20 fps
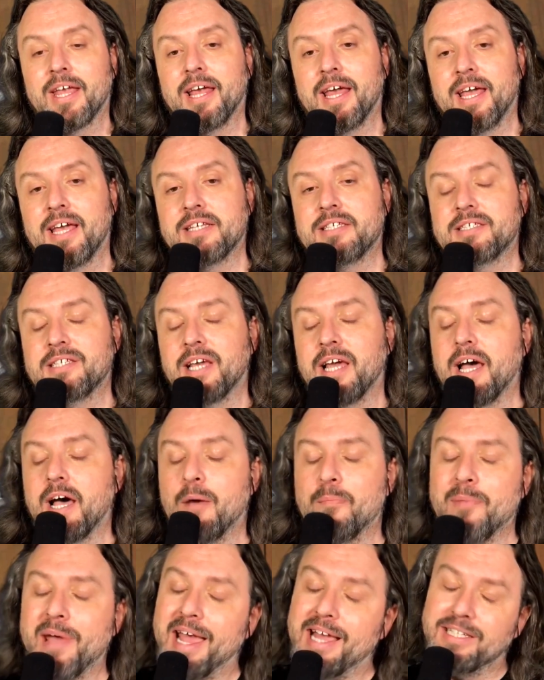It's
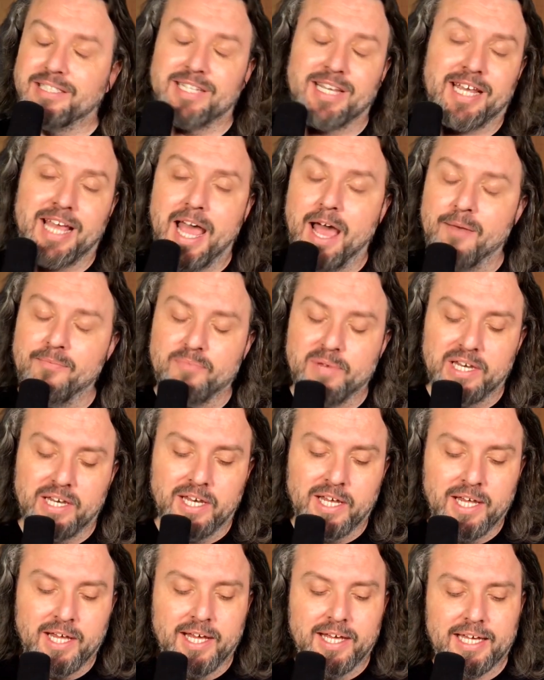amazing. I've
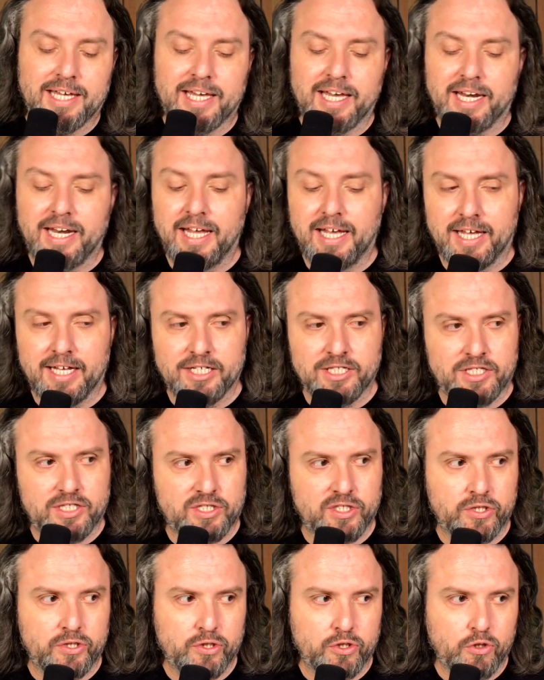been getting
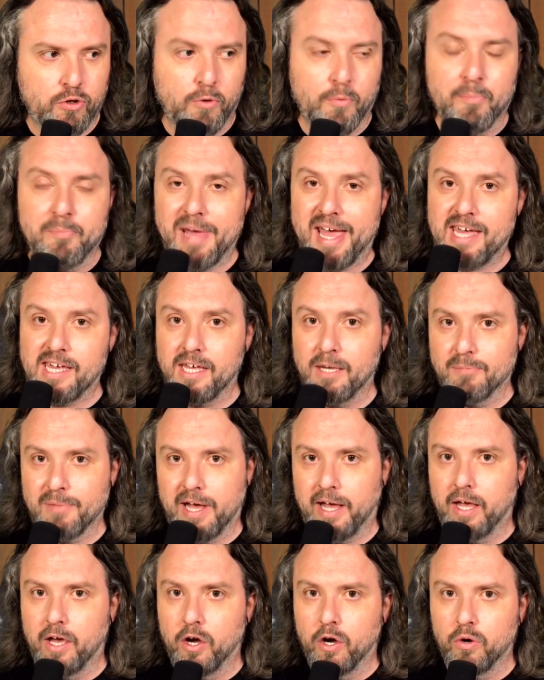into making
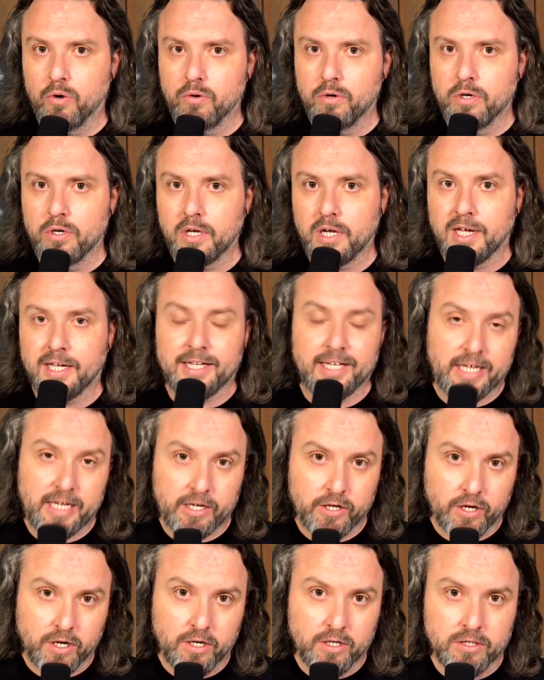my own
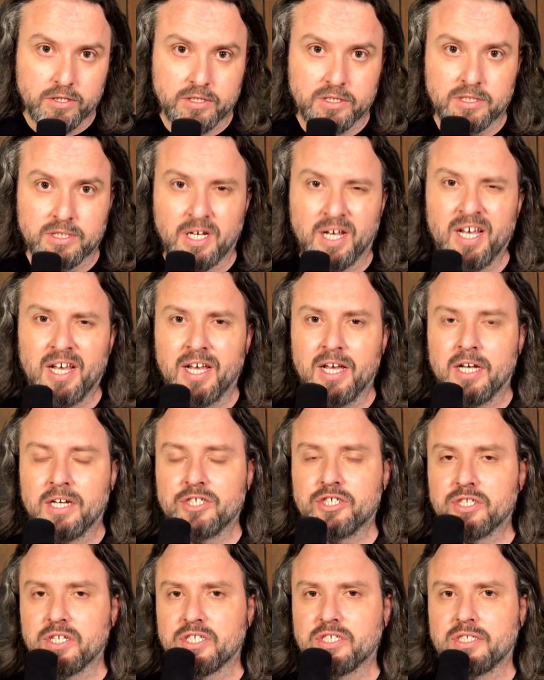cleaners,
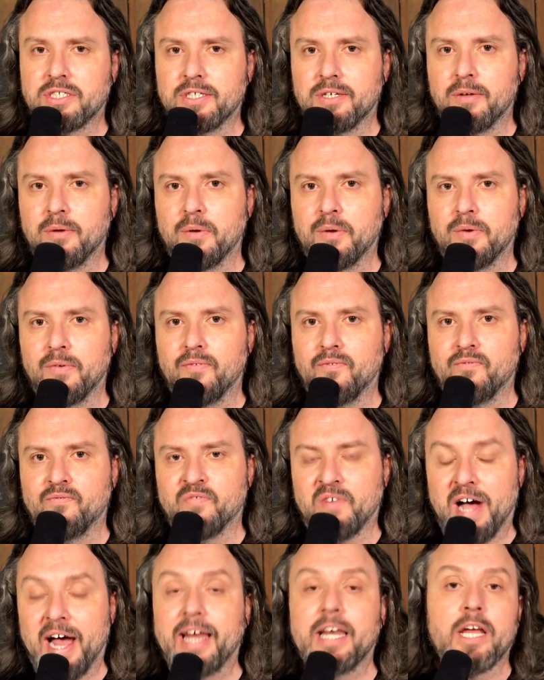just
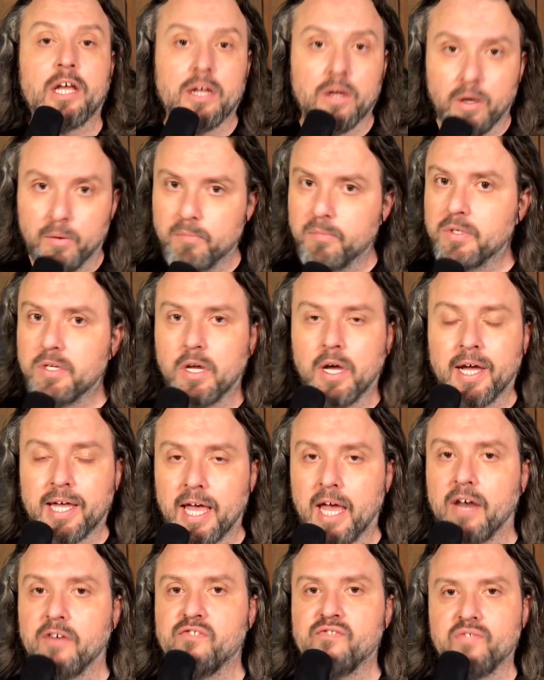finding
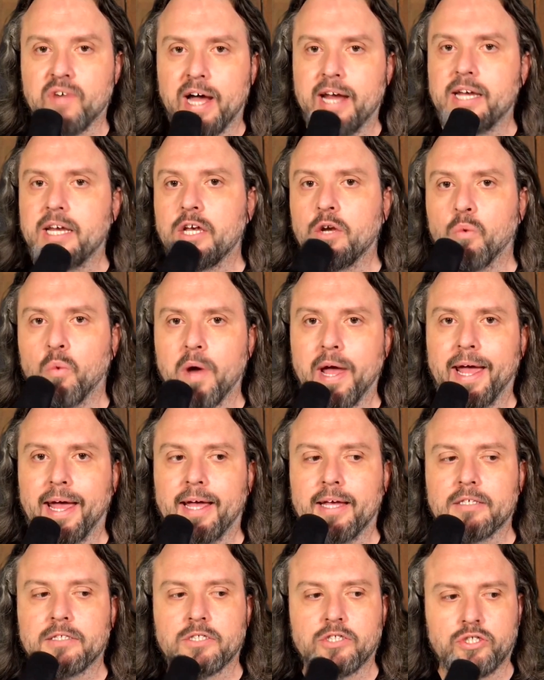
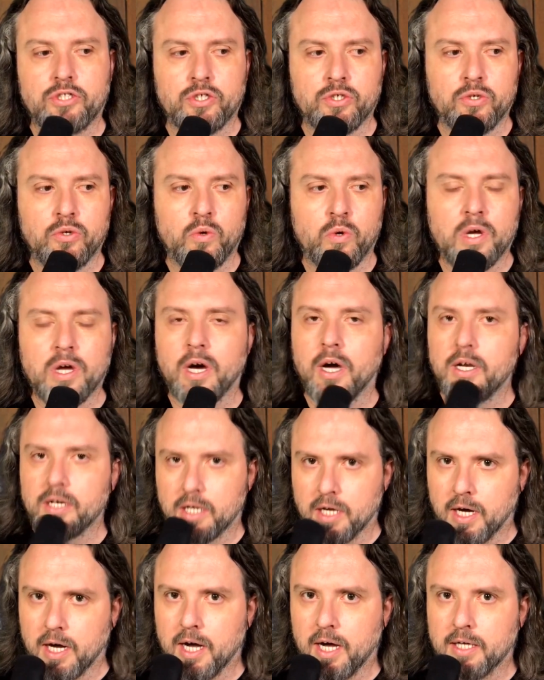ways to cut
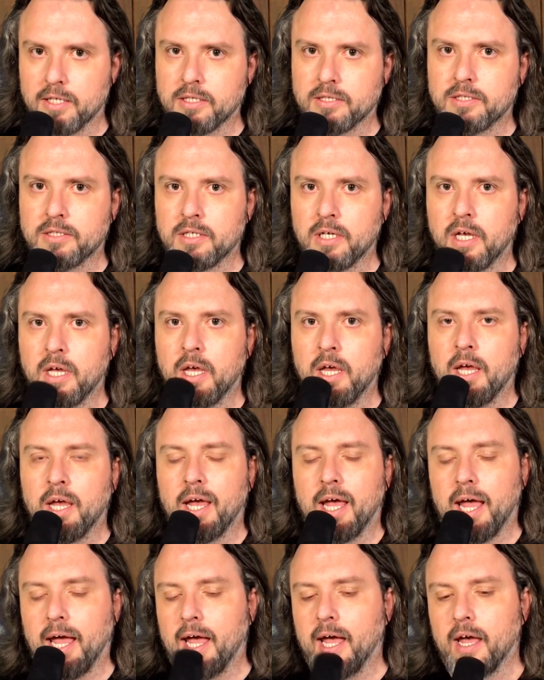costs.
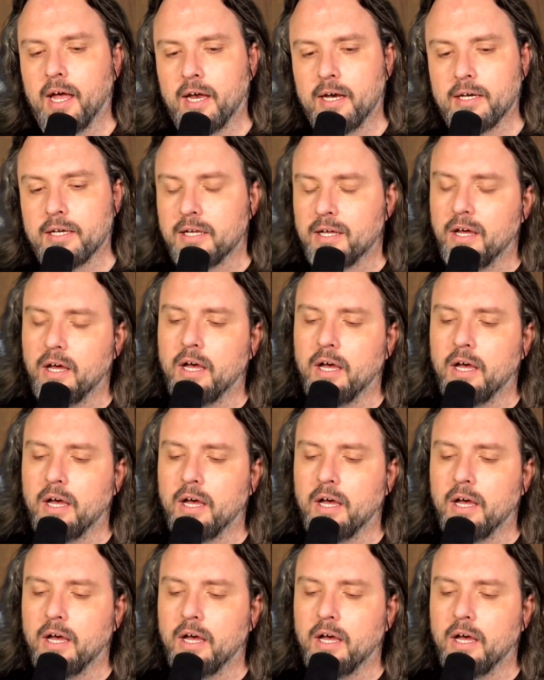And